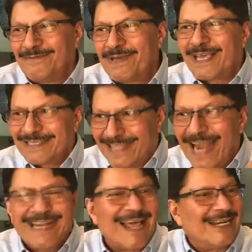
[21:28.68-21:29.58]
Because
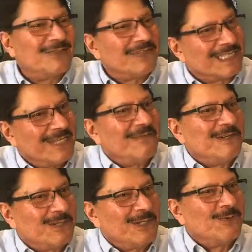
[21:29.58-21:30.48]
that knowledge was
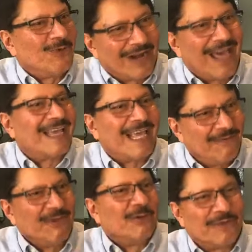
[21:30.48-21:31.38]
given to you. Allah
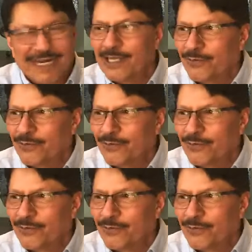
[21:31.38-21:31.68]
gave you a brain.